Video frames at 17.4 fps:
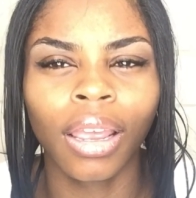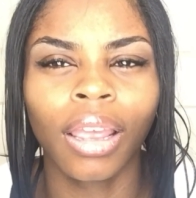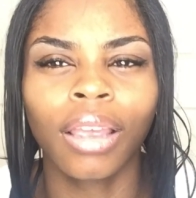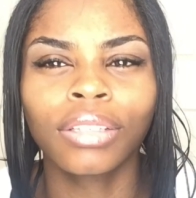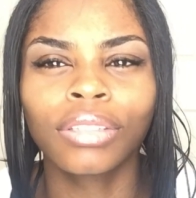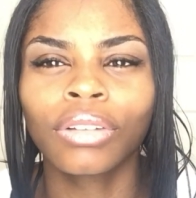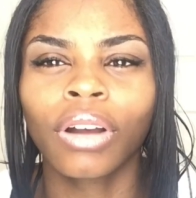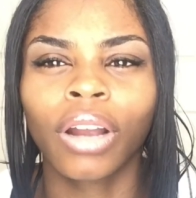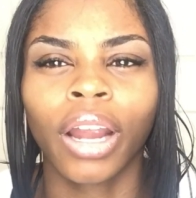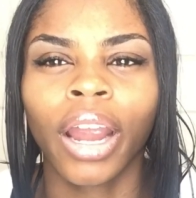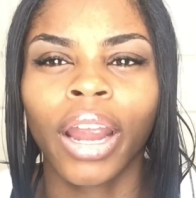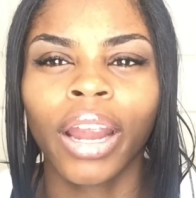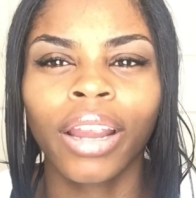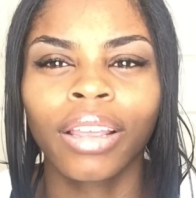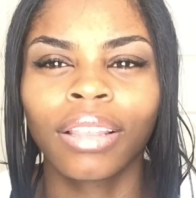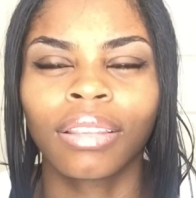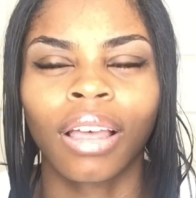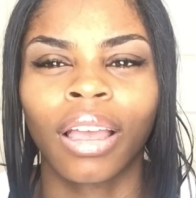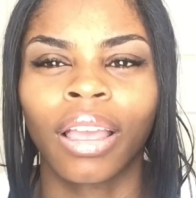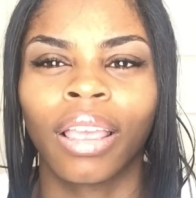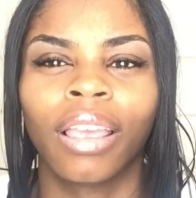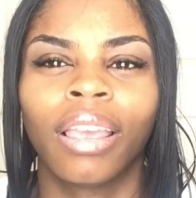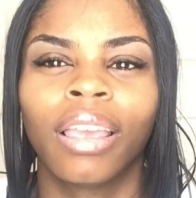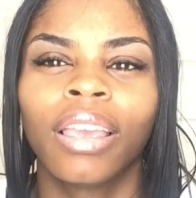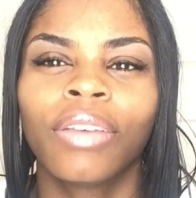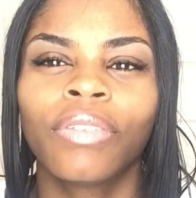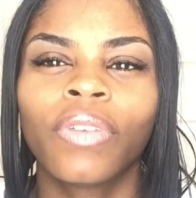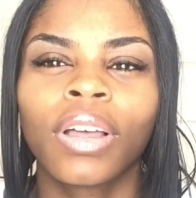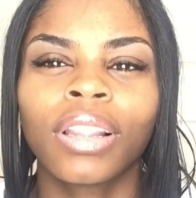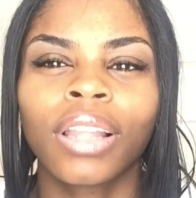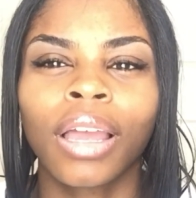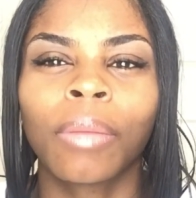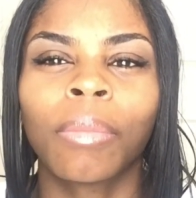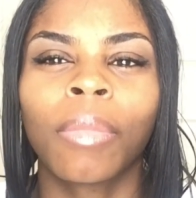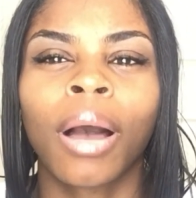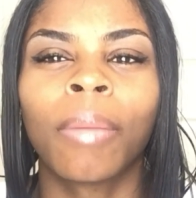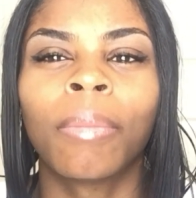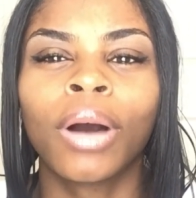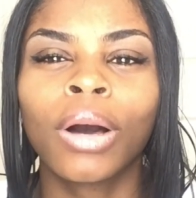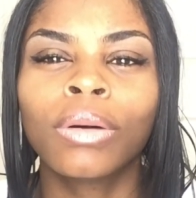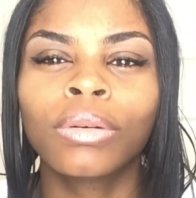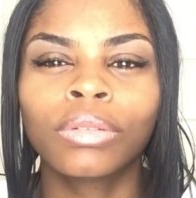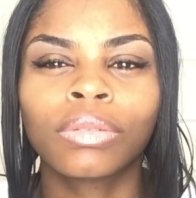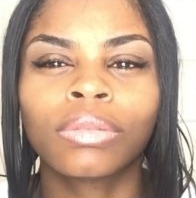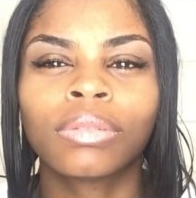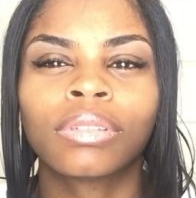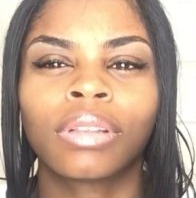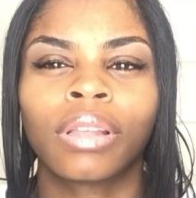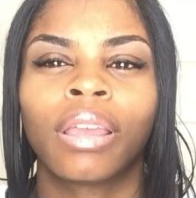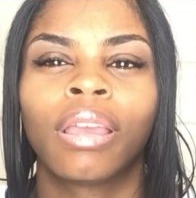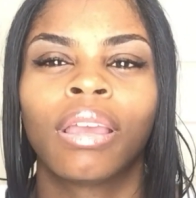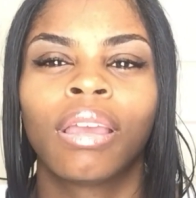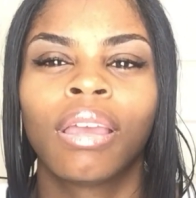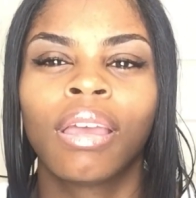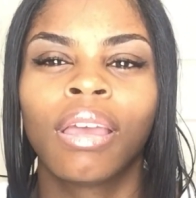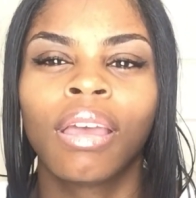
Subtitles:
it started hurting. Like, it felt like my bones was like